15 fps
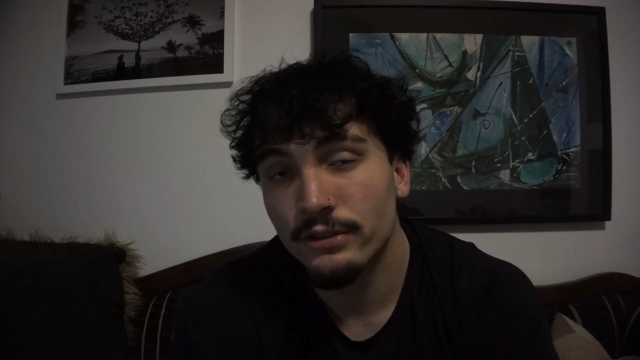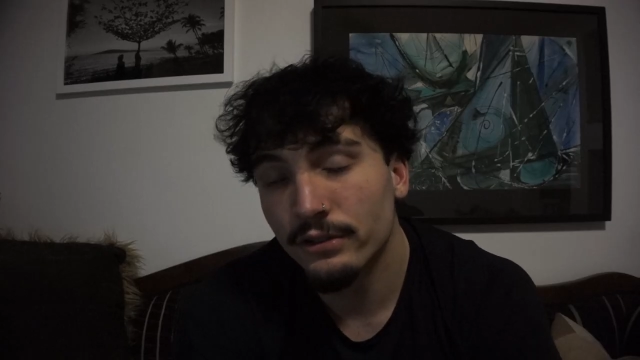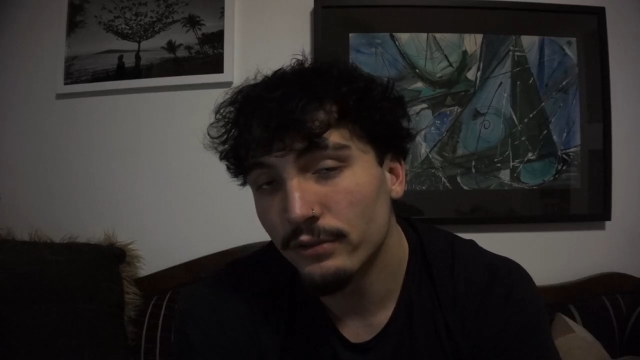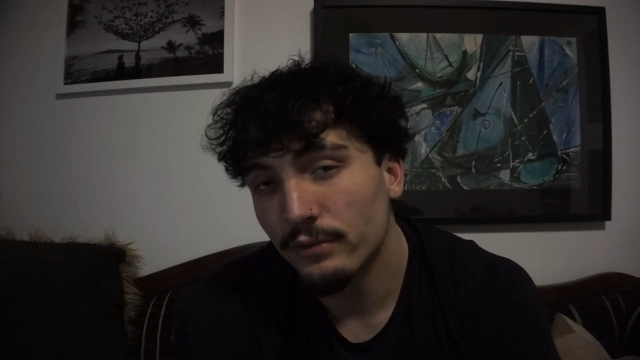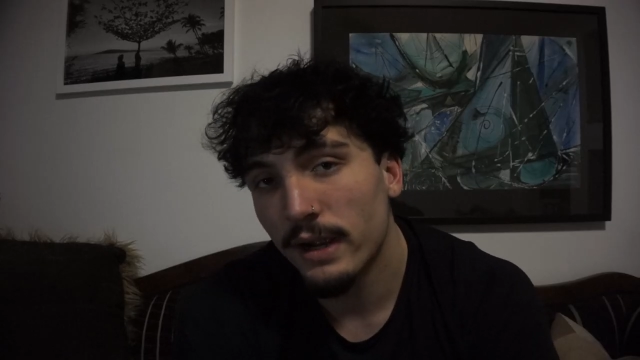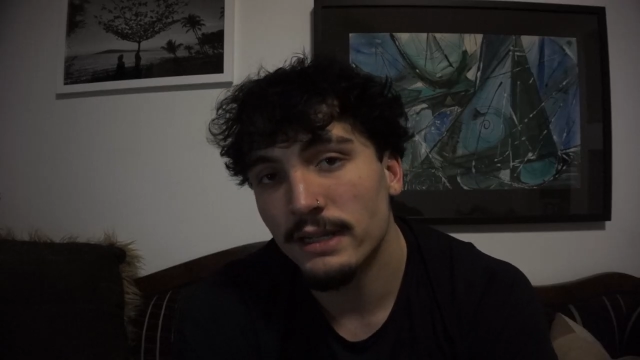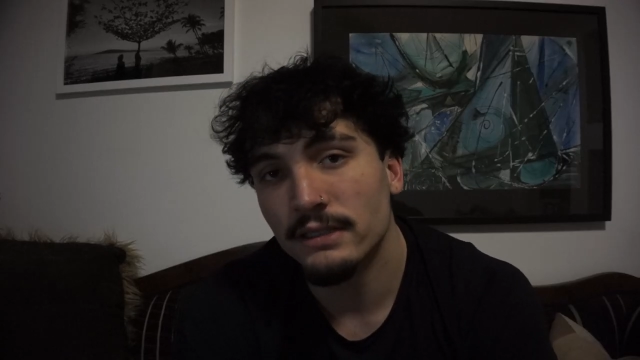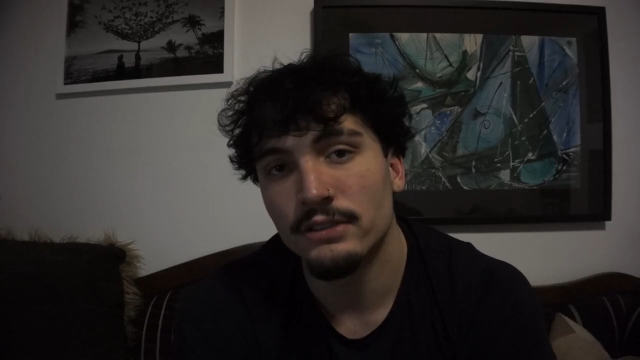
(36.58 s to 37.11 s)
two
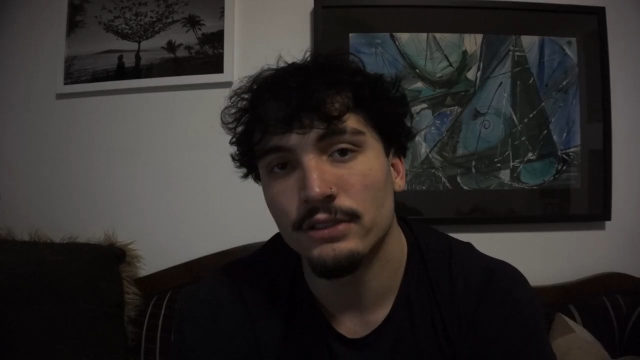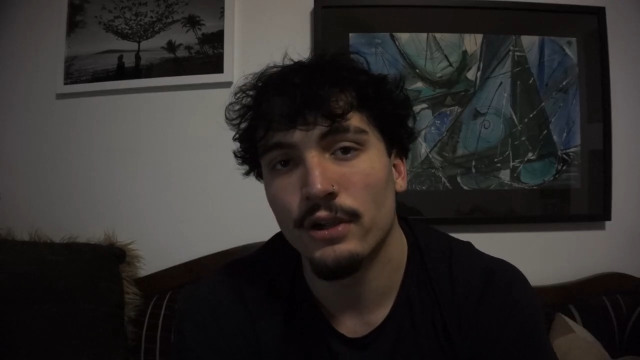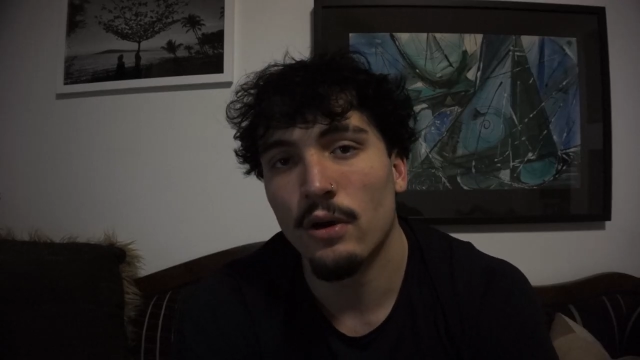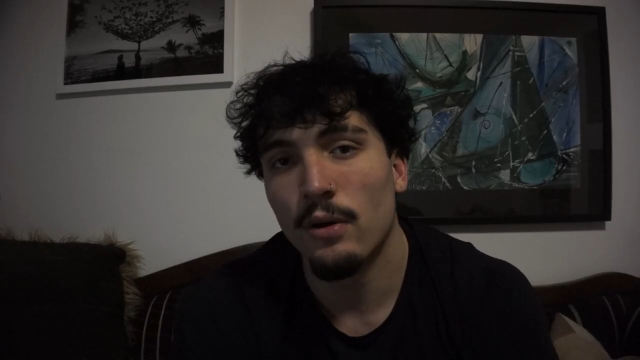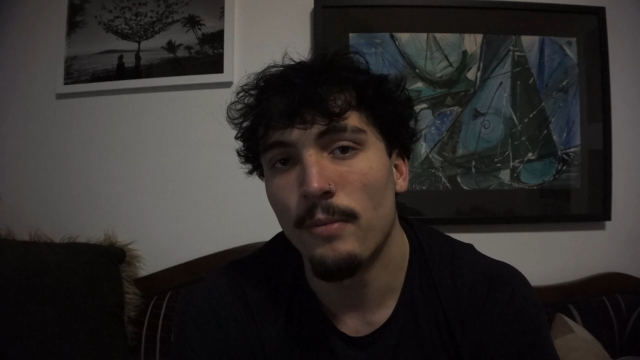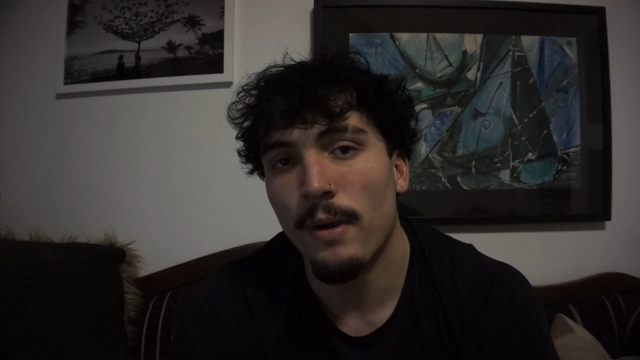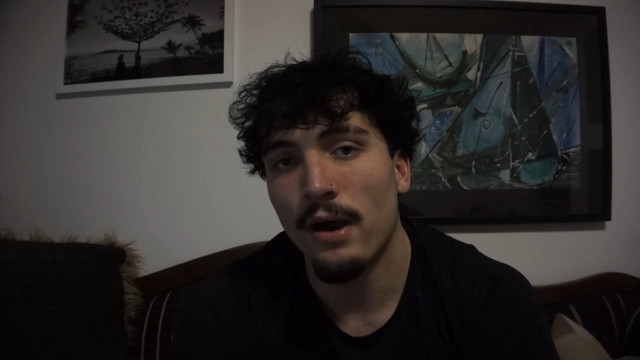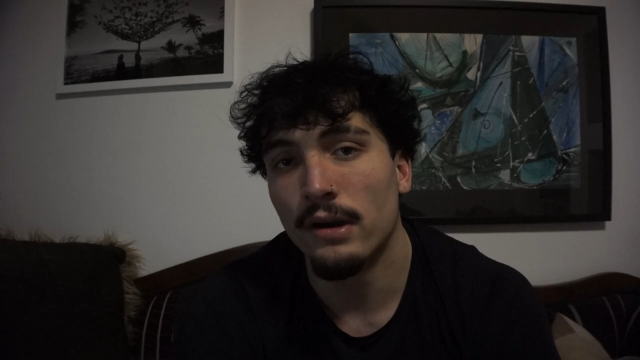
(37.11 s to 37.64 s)
ways to
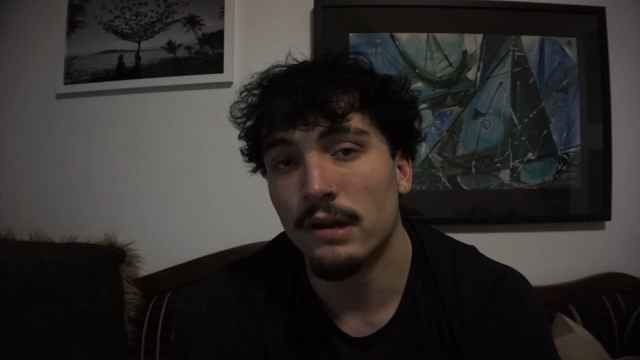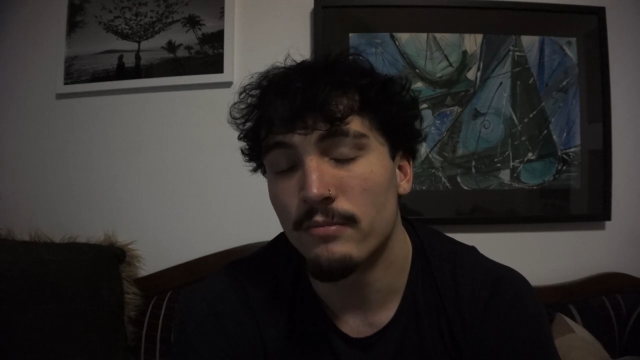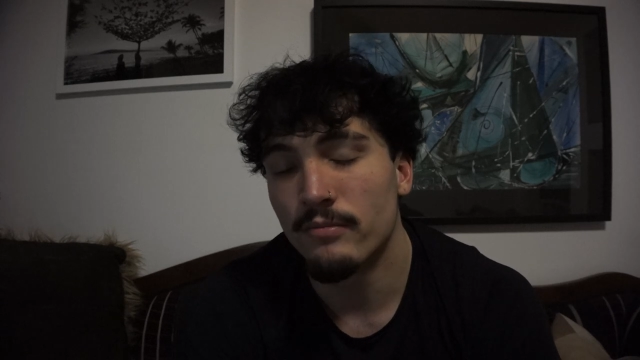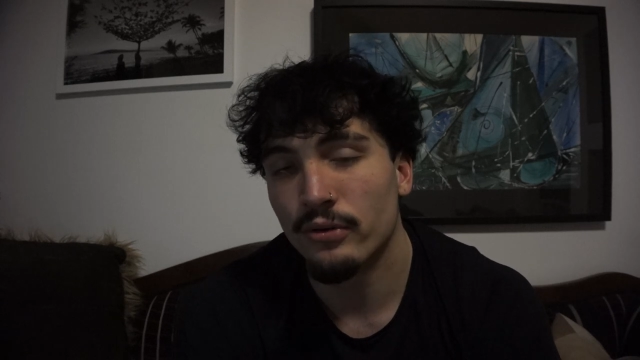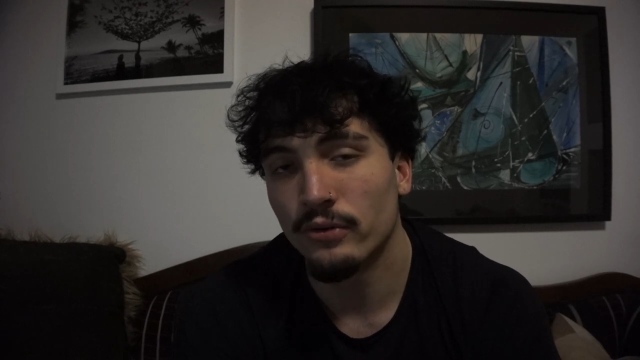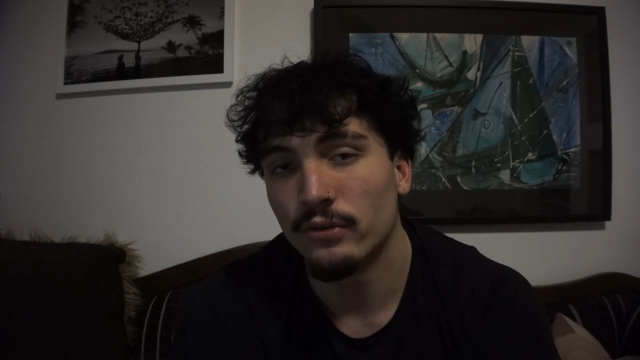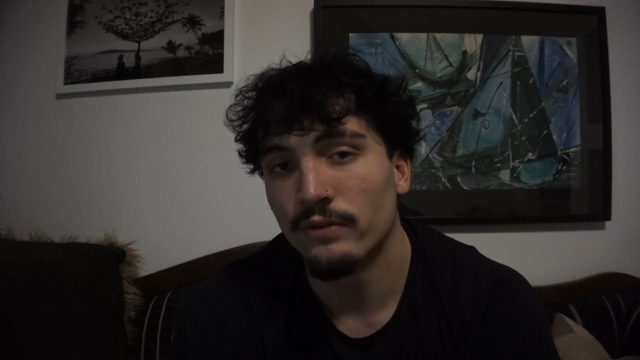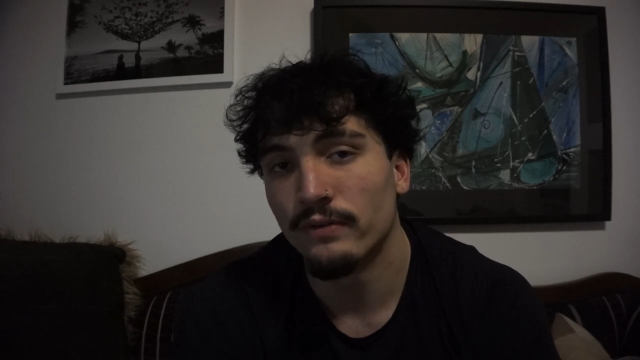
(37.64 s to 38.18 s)
go about
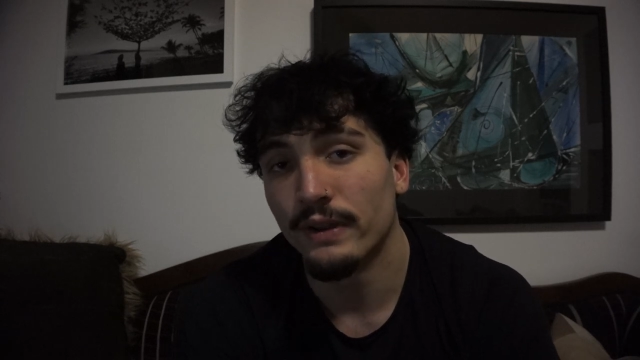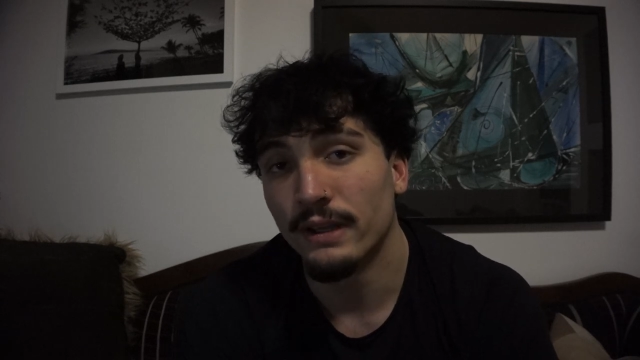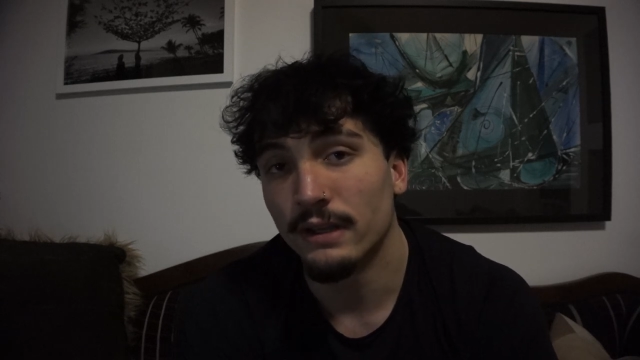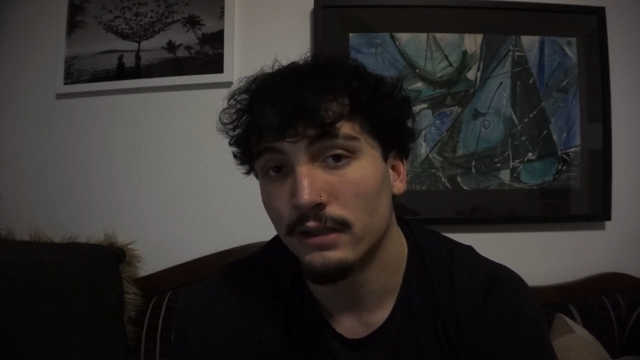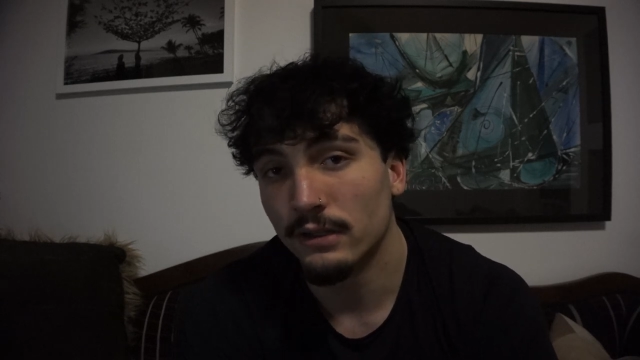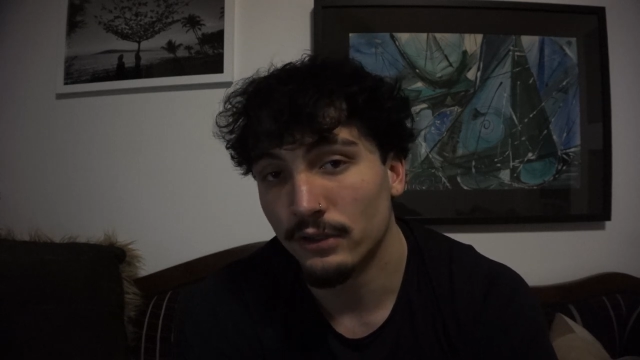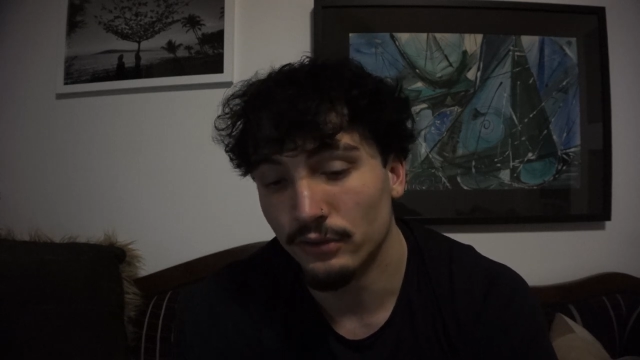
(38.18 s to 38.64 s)
improving